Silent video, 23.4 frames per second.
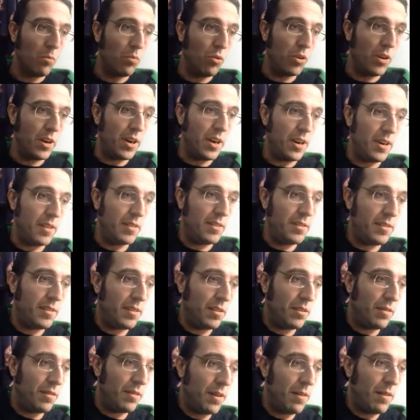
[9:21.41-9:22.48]
But it is
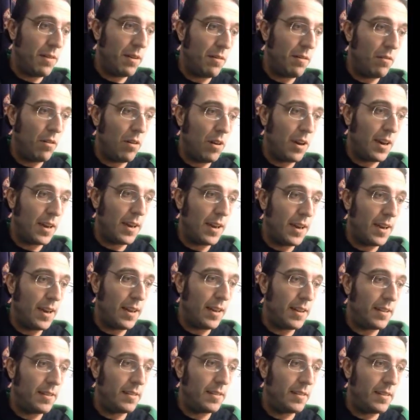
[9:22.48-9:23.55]
still a very rock
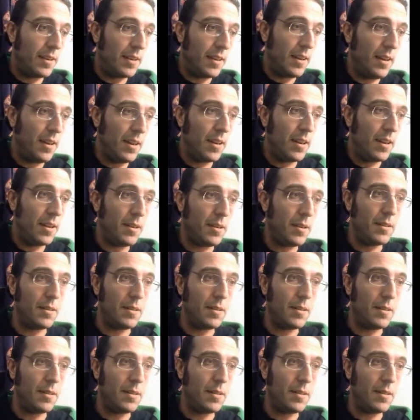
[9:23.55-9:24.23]
hard cigar.